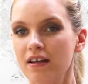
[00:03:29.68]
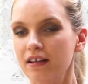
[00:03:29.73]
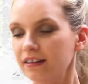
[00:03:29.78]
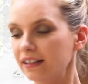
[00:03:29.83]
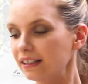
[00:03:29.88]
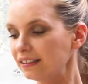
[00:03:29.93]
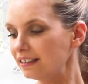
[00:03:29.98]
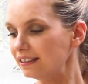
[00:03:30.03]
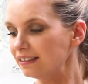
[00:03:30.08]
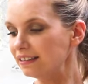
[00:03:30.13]

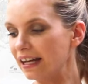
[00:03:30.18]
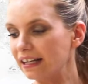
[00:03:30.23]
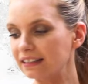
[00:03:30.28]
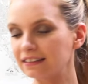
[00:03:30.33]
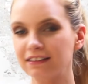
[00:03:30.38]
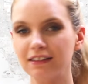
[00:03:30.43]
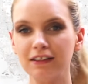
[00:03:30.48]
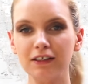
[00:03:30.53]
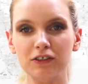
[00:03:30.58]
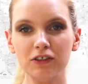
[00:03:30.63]
This is
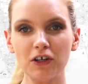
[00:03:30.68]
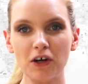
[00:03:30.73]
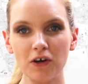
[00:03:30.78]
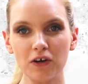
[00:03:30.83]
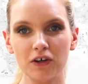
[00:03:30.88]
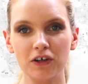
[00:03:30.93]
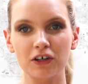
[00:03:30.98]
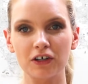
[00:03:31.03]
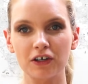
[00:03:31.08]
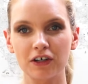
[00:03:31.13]
Dexter the
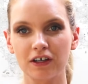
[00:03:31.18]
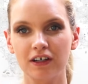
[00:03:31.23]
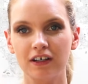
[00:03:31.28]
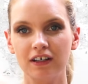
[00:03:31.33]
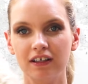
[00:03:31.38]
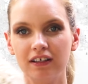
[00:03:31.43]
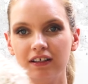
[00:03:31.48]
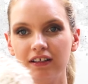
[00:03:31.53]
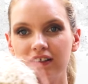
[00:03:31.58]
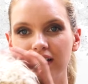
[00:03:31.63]
dog.
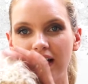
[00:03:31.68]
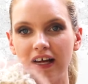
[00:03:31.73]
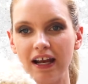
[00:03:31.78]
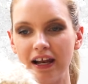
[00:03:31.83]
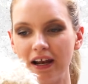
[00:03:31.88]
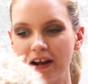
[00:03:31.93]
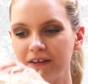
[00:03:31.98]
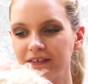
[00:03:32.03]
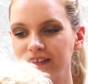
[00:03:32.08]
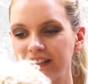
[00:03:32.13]

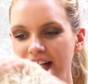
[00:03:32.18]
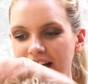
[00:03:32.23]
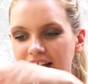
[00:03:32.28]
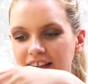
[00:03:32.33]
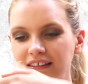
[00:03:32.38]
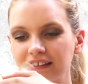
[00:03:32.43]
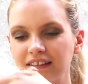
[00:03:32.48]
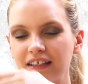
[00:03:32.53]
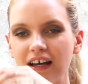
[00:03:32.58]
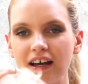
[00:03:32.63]
Hello
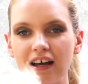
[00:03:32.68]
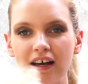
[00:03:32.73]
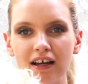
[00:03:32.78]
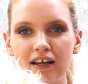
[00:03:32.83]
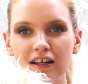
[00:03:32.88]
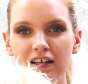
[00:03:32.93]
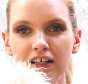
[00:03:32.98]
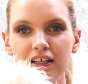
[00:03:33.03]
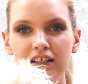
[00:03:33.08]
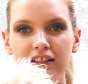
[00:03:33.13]
Dexter!
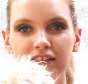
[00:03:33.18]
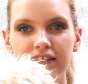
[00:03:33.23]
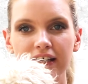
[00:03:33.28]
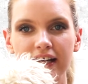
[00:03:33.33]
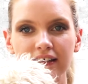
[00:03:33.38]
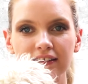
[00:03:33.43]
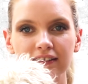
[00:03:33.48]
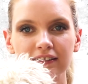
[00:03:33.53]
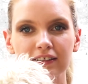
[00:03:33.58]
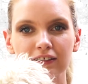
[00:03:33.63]

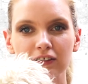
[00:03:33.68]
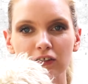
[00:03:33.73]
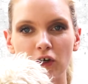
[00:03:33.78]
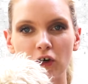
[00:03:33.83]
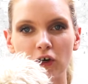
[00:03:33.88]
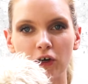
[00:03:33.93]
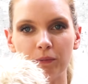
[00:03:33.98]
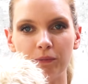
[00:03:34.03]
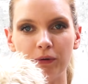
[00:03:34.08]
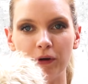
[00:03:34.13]
Dexter's a
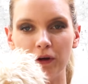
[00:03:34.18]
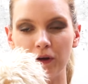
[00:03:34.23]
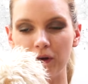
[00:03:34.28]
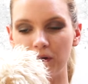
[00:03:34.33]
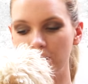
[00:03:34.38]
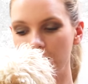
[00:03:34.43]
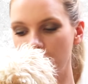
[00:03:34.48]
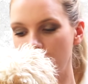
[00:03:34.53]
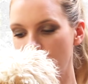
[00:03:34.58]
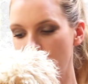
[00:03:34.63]

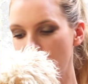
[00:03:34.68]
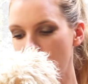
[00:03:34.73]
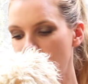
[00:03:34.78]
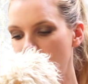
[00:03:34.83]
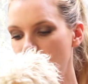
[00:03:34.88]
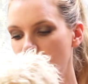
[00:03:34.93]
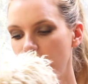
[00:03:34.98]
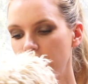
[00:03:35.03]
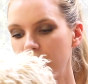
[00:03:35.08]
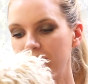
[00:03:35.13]
Cockapoo,
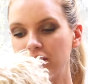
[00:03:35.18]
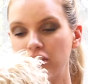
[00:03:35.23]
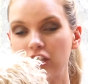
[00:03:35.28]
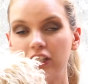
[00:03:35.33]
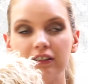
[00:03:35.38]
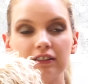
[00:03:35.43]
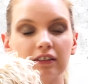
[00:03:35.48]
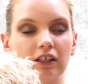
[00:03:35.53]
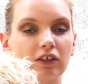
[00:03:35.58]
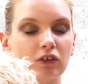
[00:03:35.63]
which
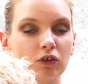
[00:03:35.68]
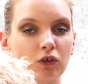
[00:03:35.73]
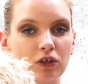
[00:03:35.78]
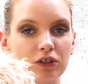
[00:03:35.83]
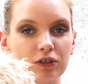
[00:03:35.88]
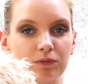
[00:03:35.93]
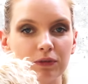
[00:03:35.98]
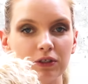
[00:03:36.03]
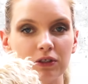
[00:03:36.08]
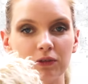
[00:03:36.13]
is a
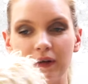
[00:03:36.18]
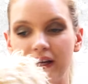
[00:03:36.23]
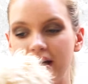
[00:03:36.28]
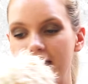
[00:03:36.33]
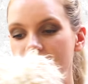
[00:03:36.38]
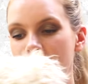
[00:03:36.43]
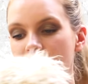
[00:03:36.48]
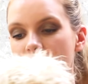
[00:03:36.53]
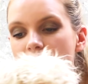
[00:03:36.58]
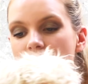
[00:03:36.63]
cross
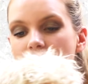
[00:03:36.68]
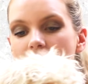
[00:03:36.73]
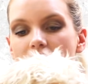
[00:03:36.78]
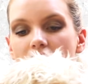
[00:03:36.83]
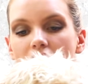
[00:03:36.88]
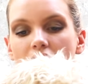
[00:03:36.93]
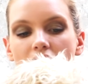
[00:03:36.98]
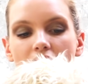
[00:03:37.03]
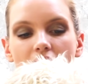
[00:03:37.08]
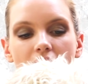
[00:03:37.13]
between,
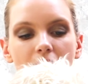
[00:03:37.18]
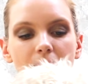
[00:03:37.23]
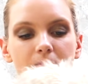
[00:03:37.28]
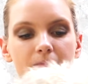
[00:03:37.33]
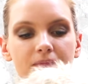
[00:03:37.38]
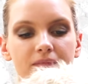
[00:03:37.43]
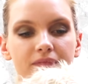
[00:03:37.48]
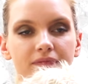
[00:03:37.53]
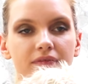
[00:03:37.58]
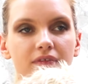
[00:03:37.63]

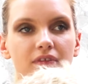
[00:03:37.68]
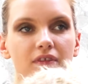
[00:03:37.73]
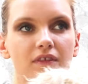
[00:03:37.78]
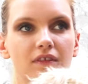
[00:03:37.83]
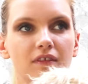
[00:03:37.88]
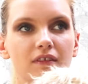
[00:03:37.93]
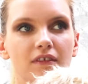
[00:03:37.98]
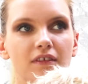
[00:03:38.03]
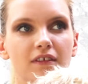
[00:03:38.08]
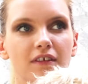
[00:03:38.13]
um,
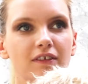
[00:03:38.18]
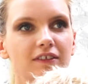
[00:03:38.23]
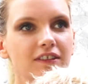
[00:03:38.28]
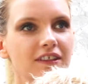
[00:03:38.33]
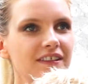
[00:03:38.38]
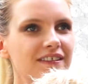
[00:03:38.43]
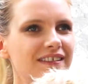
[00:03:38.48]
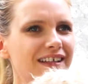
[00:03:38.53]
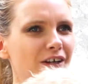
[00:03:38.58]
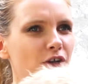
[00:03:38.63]
I was
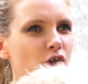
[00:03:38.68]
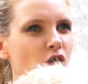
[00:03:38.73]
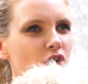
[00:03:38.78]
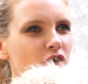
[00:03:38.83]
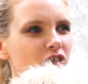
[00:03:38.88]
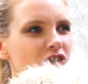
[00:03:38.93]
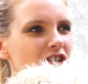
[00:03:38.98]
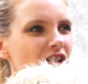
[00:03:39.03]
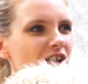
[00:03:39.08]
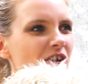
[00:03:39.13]
going to say
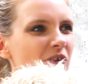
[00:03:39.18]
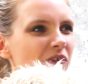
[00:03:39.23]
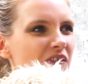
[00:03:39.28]
cockatoo